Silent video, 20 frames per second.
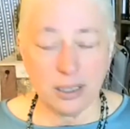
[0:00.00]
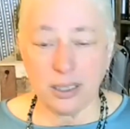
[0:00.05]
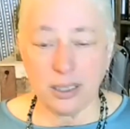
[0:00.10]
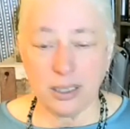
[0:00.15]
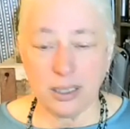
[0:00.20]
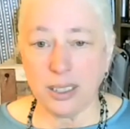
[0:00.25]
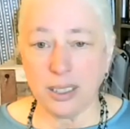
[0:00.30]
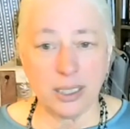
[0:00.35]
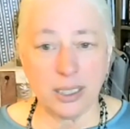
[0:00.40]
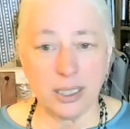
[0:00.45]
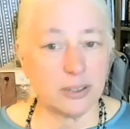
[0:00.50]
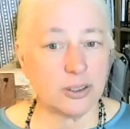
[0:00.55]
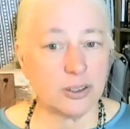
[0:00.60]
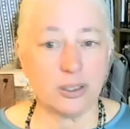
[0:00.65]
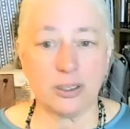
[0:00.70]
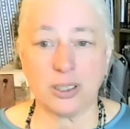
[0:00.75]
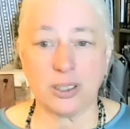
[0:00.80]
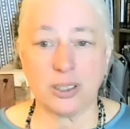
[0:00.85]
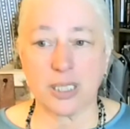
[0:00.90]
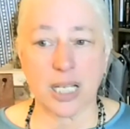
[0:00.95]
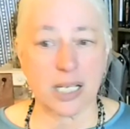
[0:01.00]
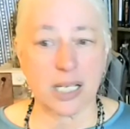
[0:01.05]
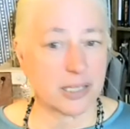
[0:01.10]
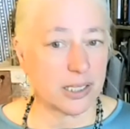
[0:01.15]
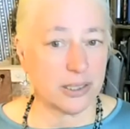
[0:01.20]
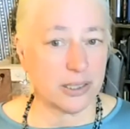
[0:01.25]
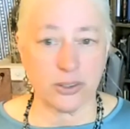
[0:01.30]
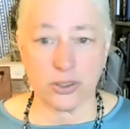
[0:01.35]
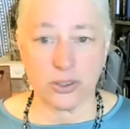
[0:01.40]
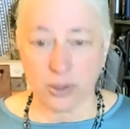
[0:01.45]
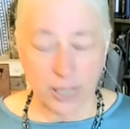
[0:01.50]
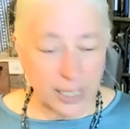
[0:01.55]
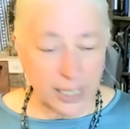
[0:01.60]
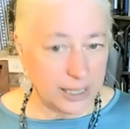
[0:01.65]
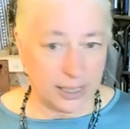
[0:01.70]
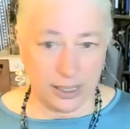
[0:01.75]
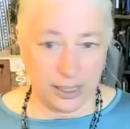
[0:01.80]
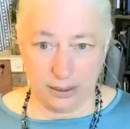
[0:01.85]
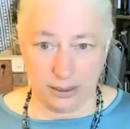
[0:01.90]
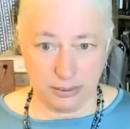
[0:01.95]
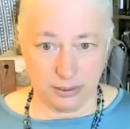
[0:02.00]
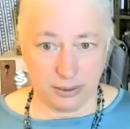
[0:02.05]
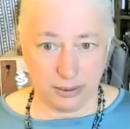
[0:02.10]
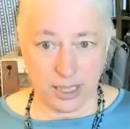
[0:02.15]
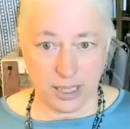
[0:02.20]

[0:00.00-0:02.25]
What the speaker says: it doesn't drain.